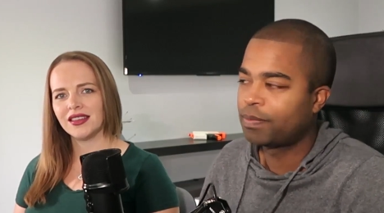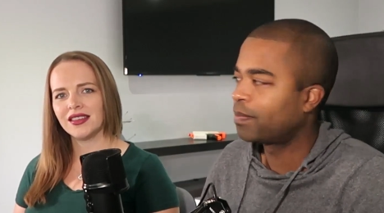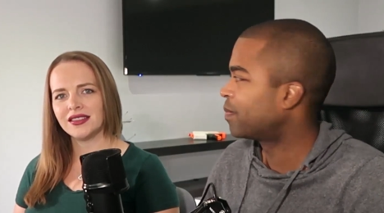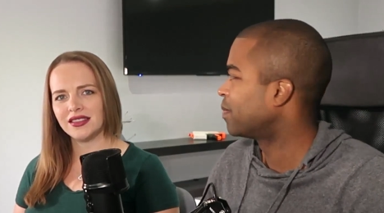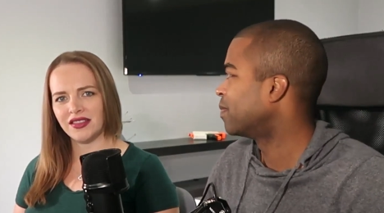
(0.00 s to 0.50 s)

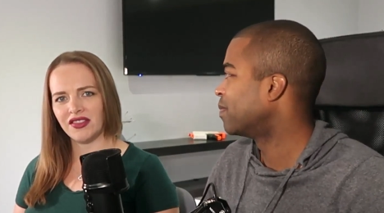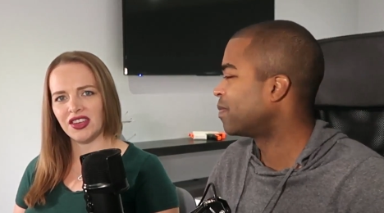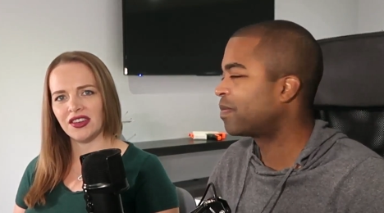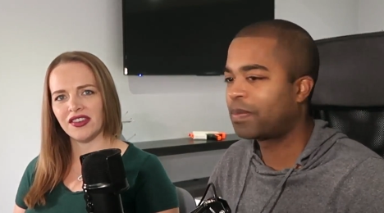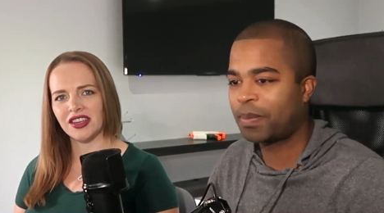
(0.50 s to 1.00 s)
Speaker 1: Steven
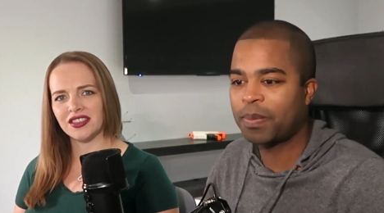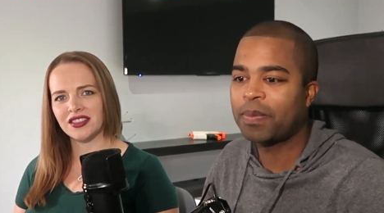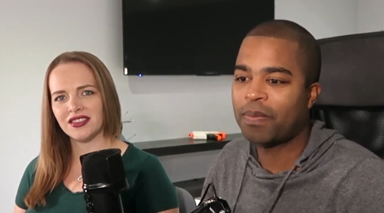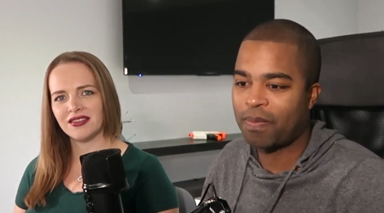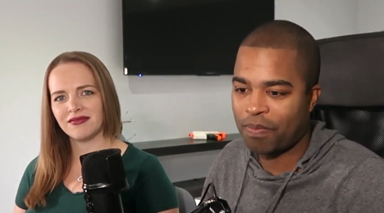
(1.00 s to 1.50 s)

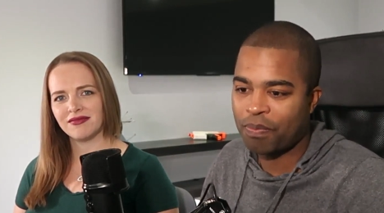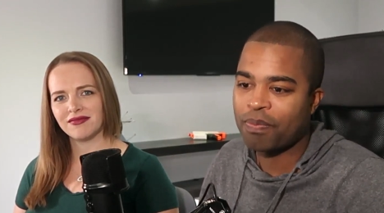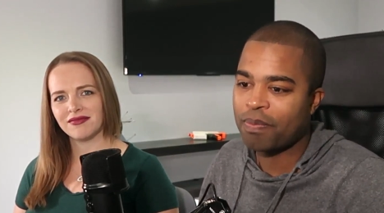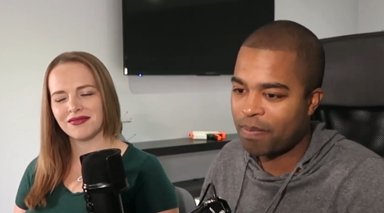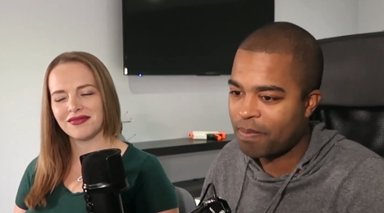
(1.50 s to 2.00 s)
Universe.
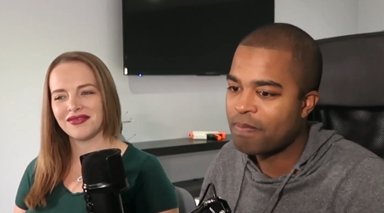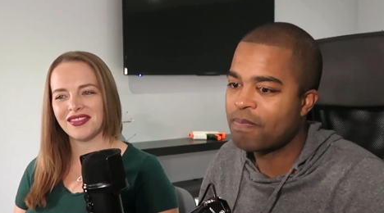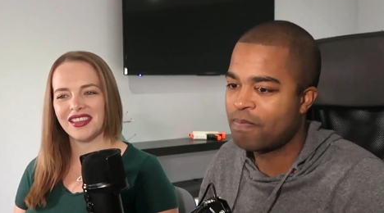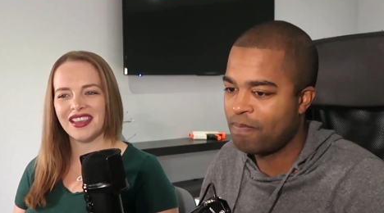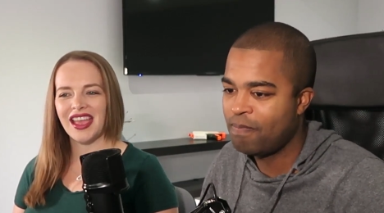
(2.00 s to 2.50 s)

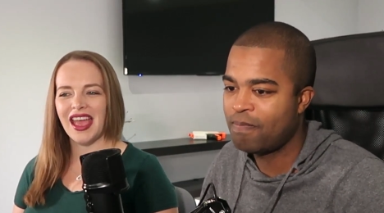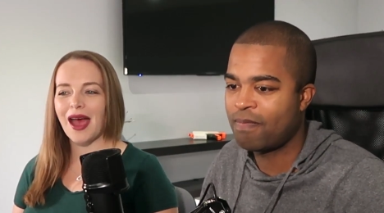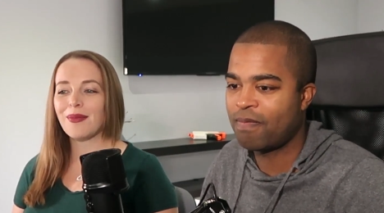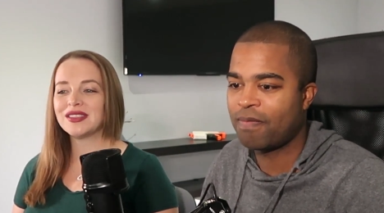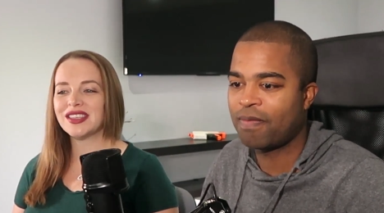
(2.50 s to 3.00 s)
Mm-hmm.
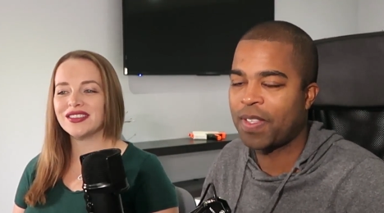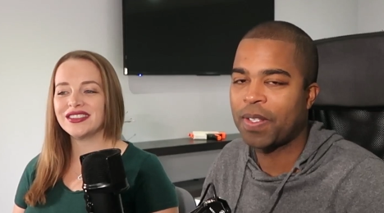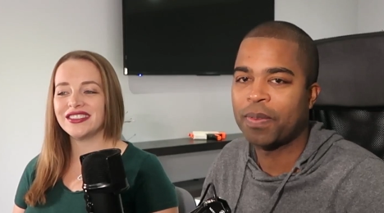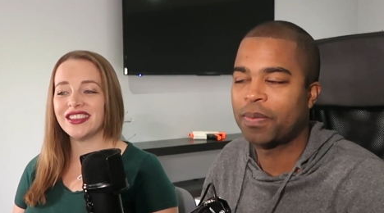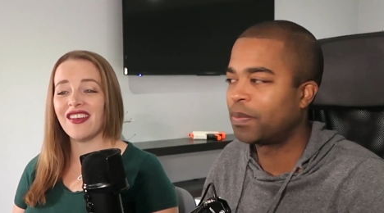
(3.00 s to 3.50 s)
Episode
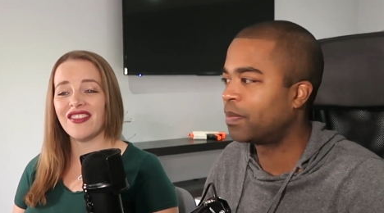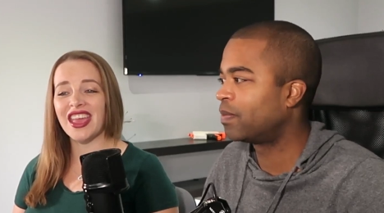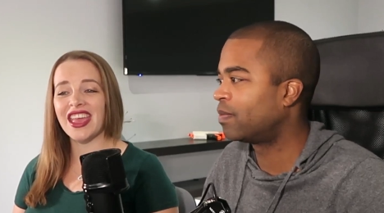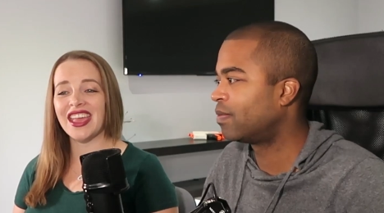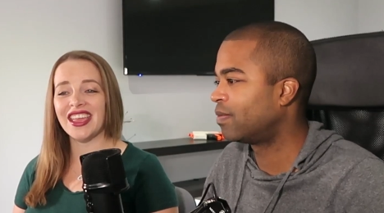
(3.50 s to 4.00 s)

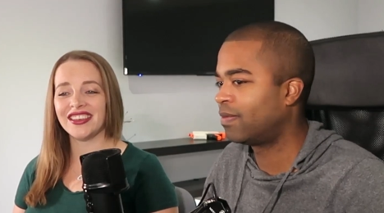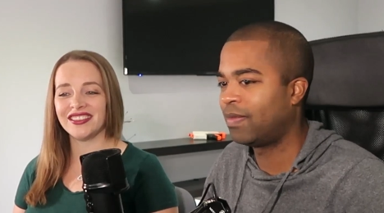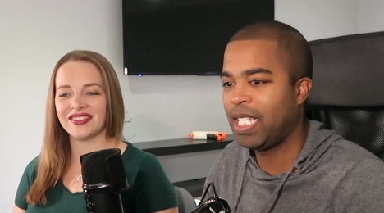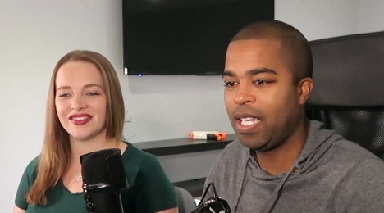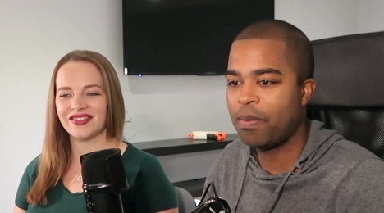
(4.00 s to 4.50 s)
7!
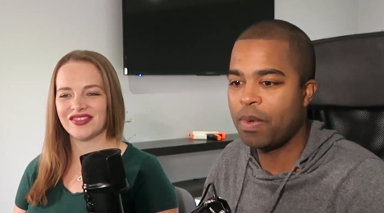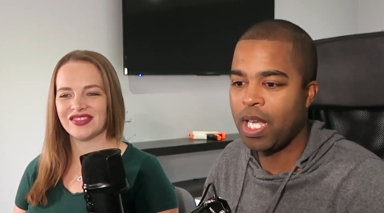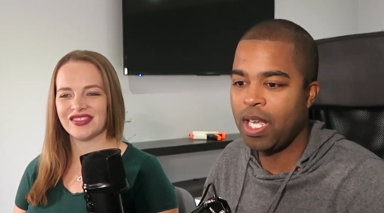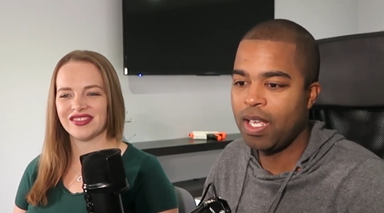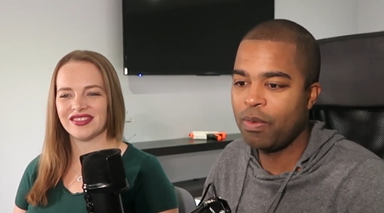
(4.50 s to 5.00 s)
Speaker 2: Yep,
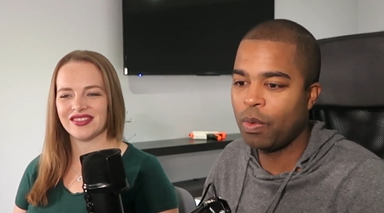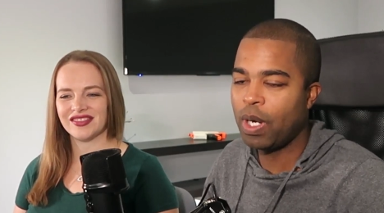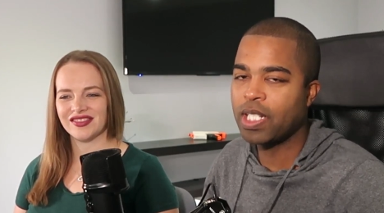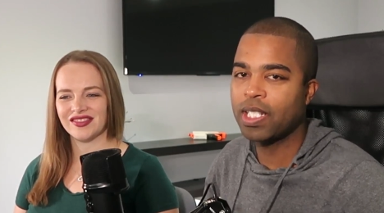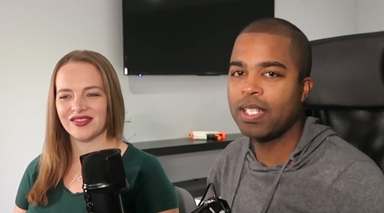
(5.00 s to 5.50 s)
and we're
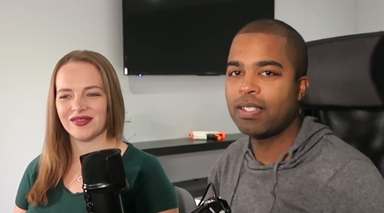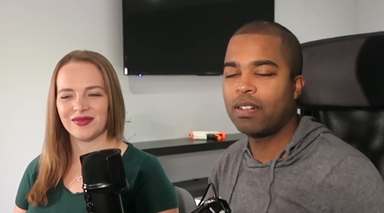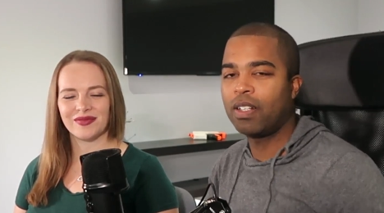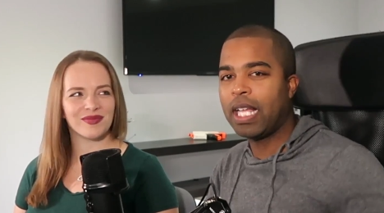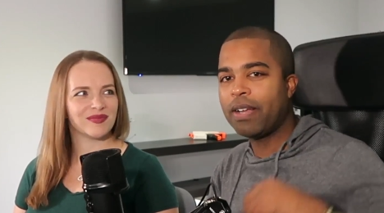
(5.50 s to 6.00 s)
watching this
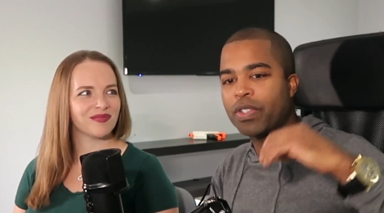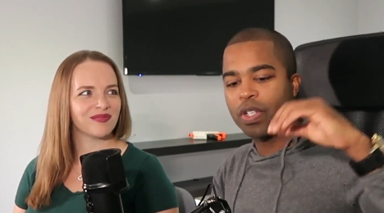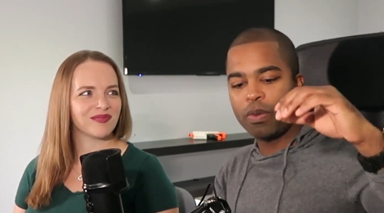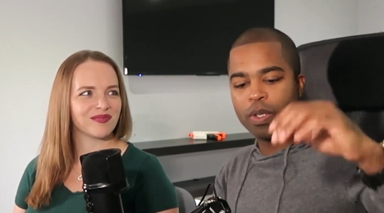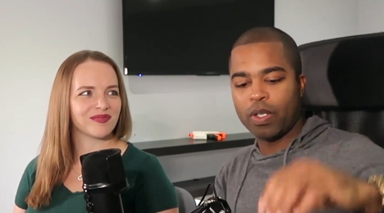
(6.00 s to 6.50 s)
on our live
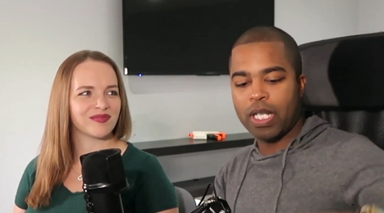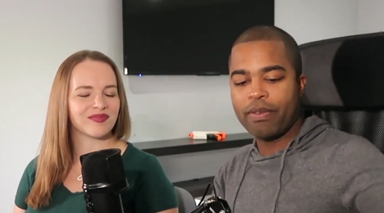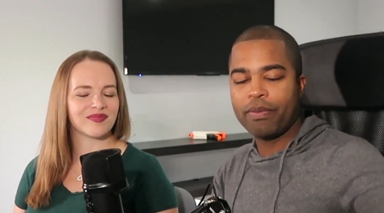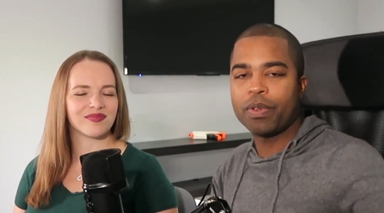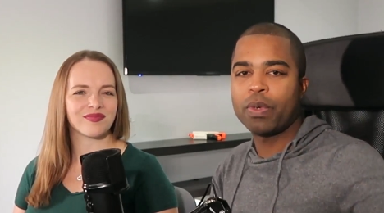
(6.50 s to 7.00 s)
show. We go
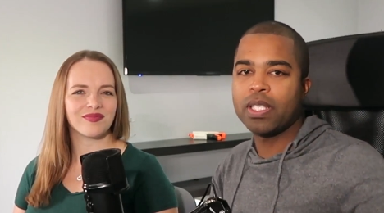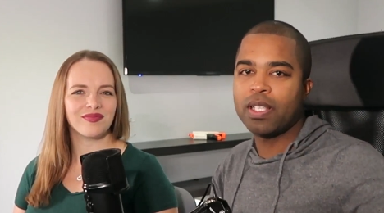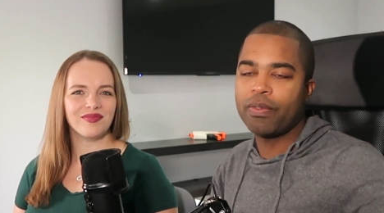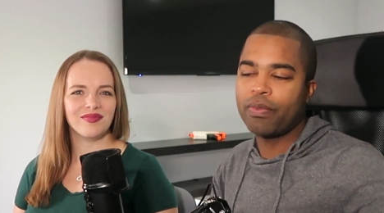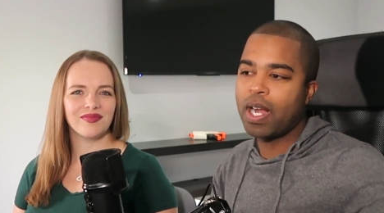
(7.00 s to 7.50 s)
live every
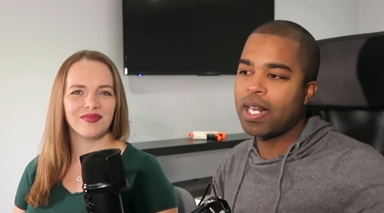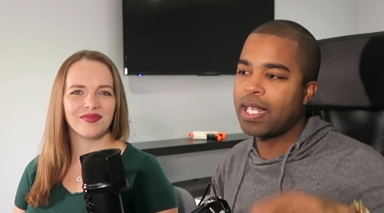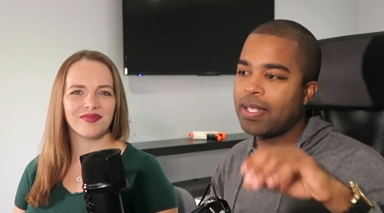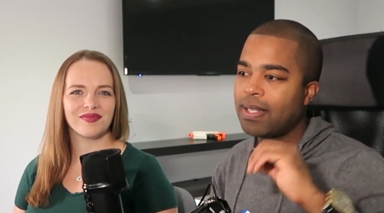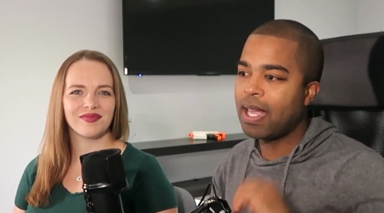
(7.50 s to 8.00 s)
Wednesday,
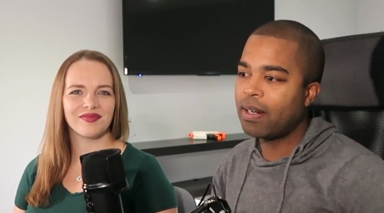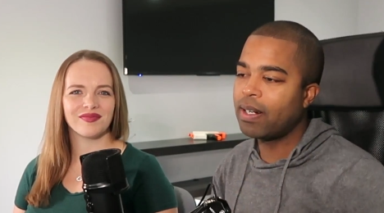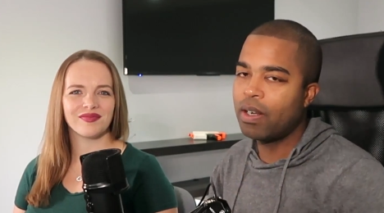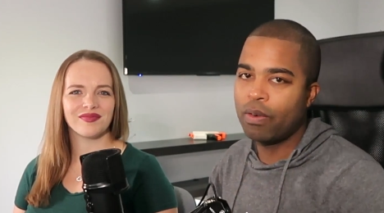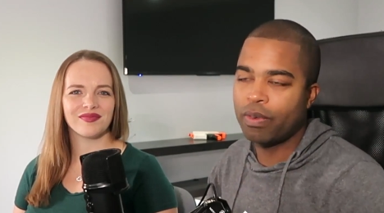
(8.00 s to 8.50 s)
Friday, and
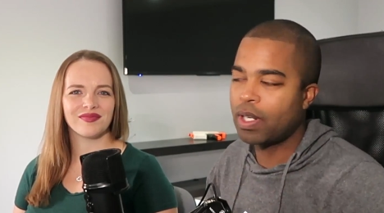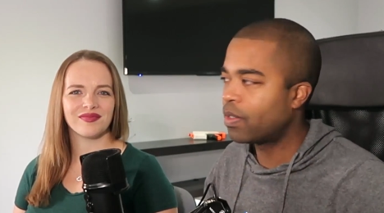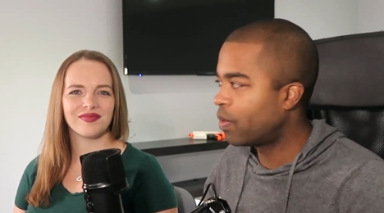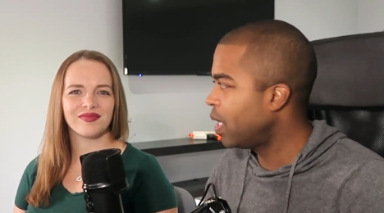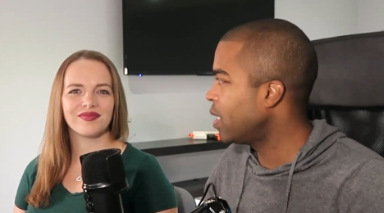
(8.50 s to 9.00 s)
Saturday over on
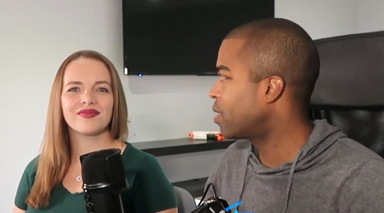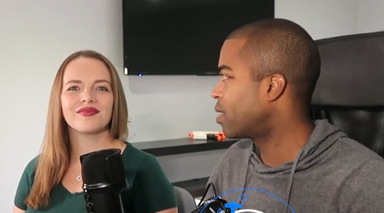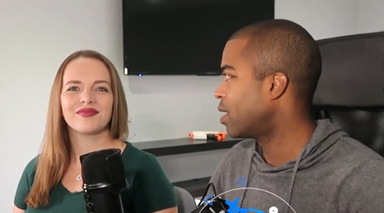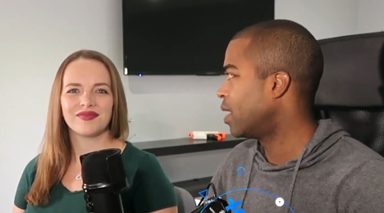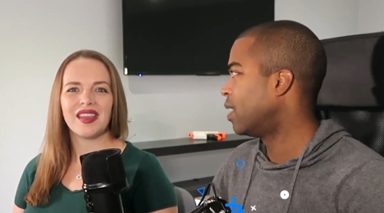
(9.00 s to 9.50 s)

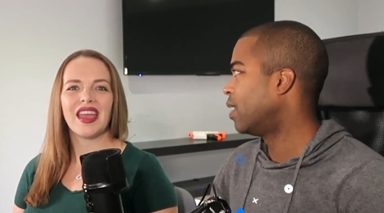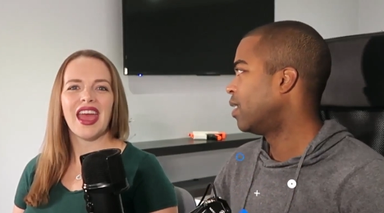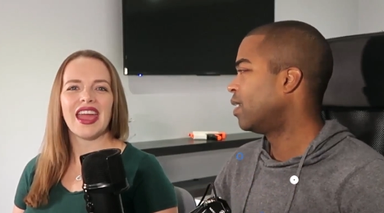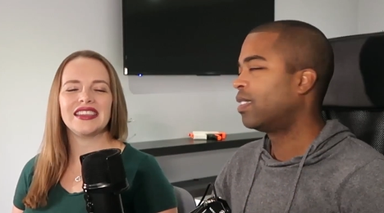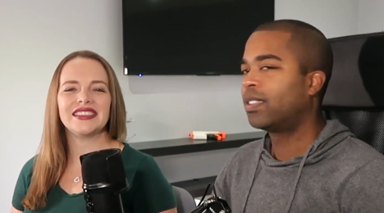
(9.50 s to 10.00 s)
Twitch.
Speaker 1: And